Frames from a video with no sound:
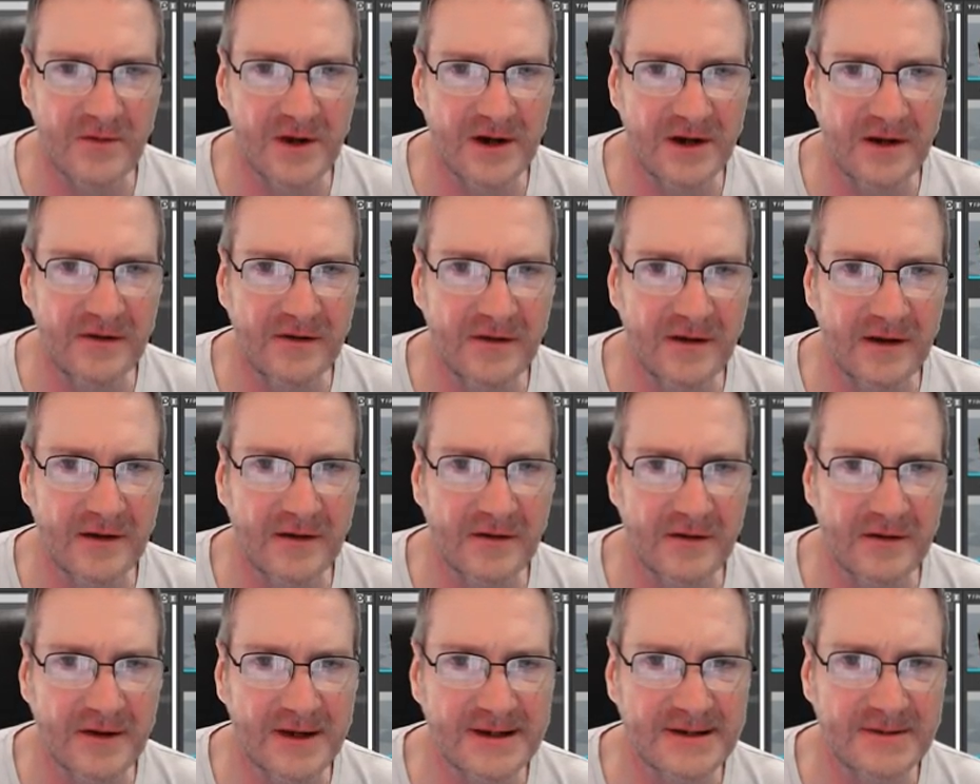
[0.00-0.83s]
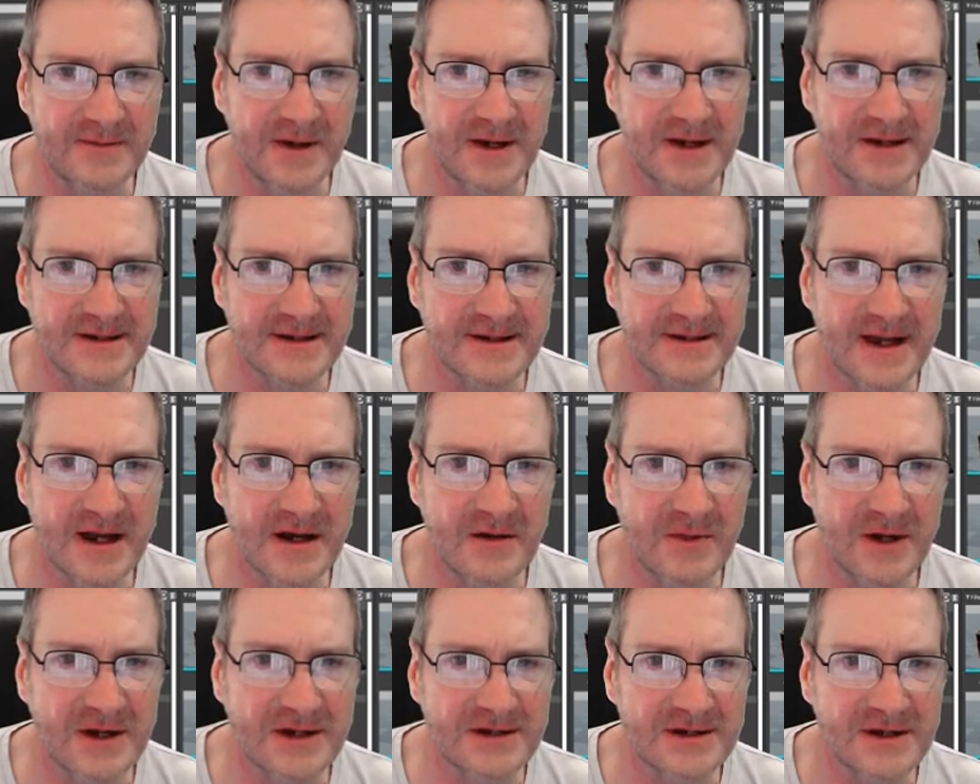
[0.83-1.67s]
I really think this piece is
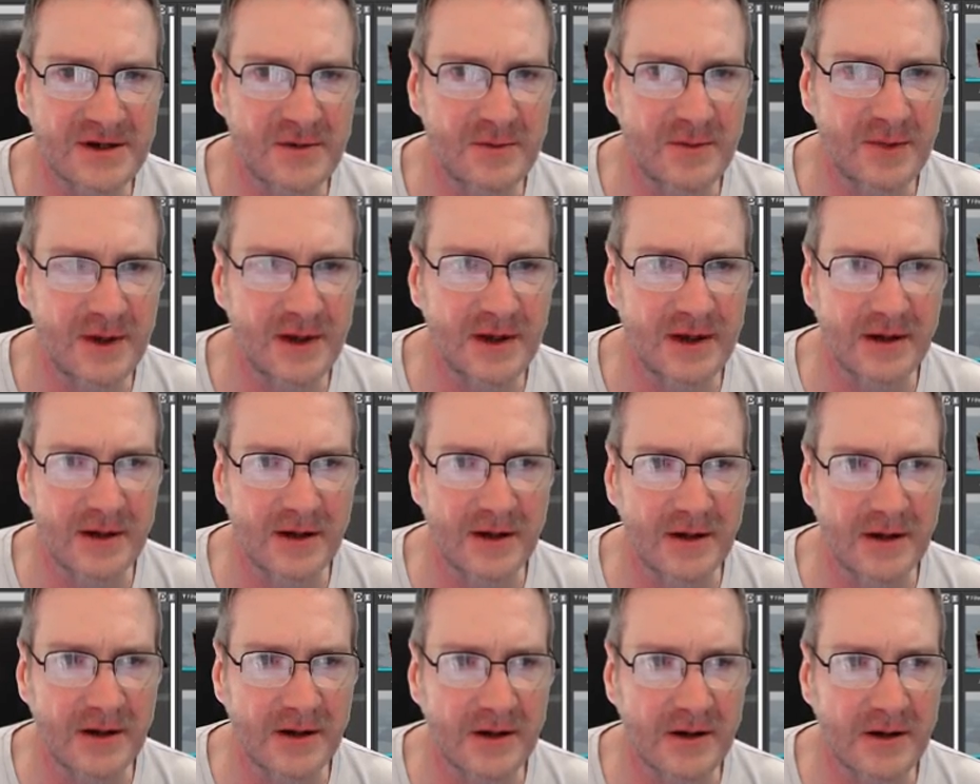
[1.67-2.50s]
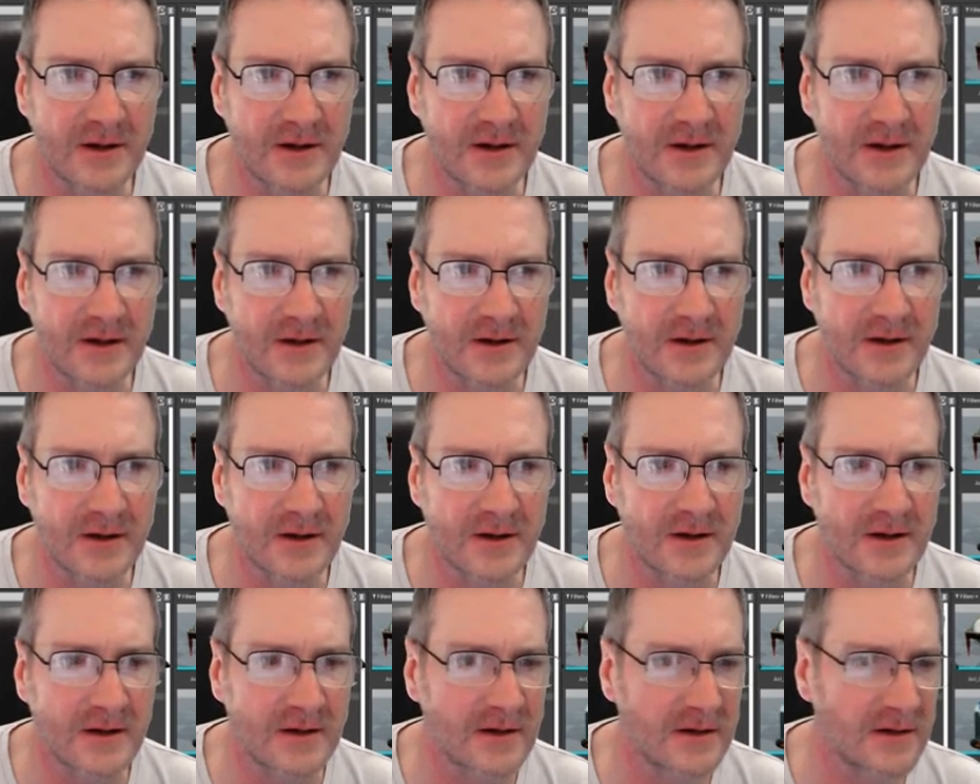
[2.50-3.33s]
going to be too big.
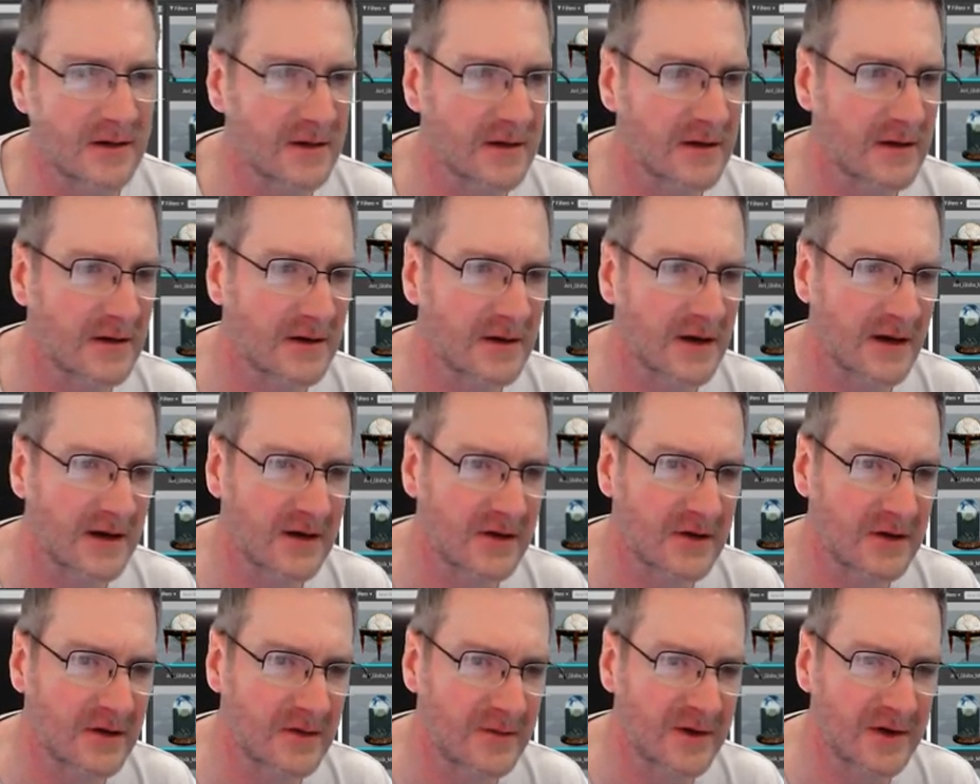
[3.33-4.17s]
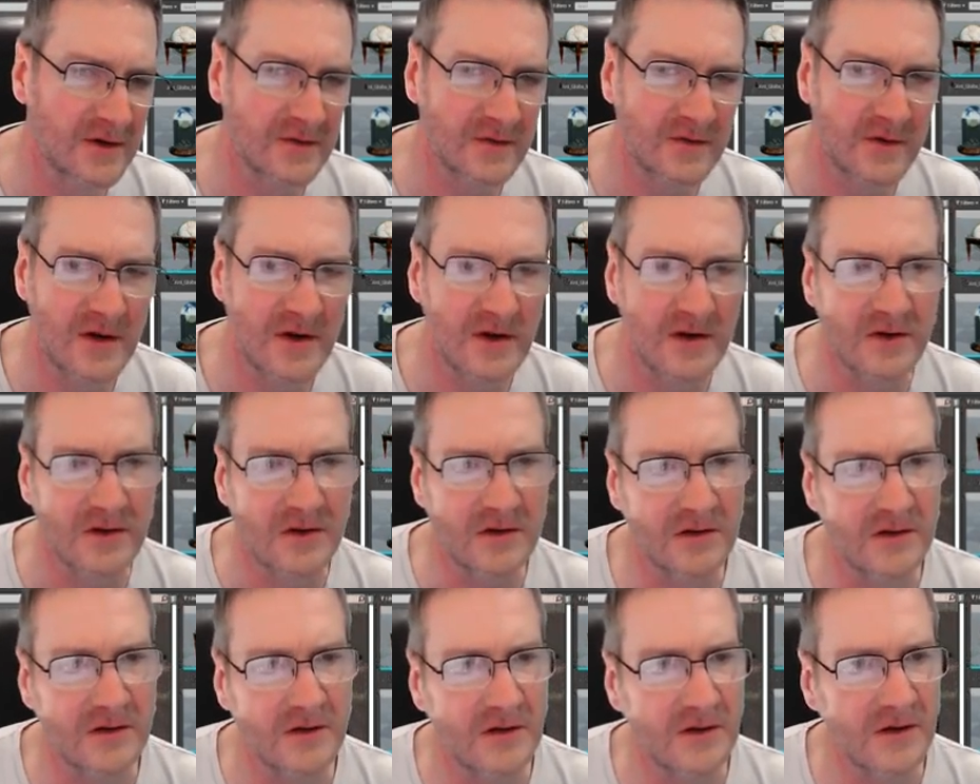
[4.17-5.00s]
I could be
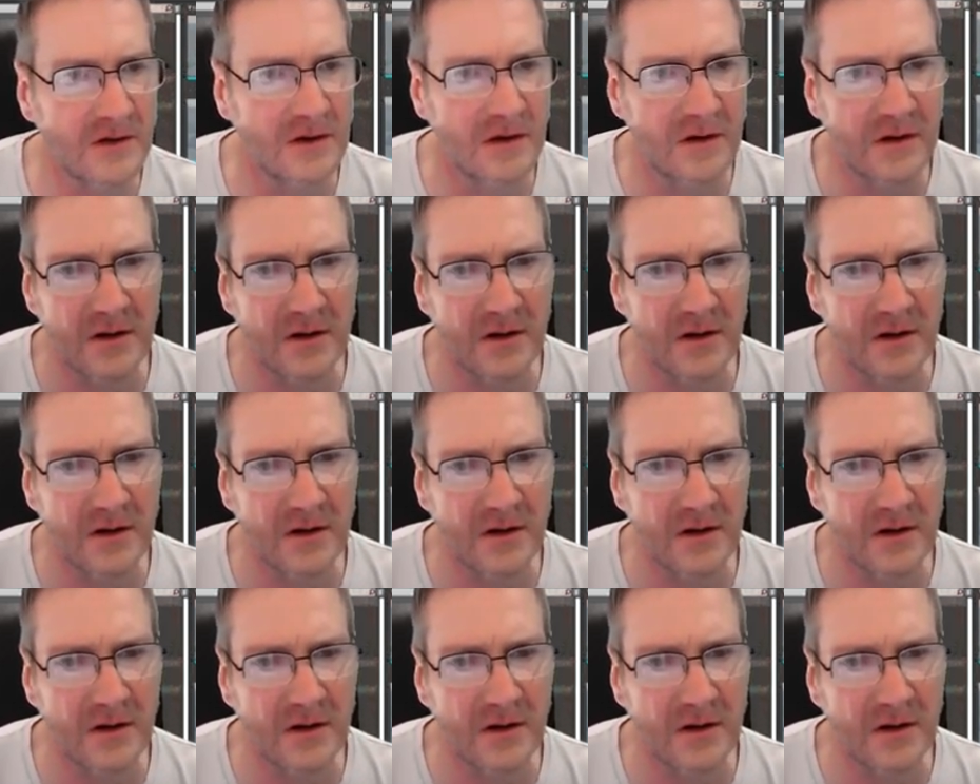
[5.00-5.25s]
wrong.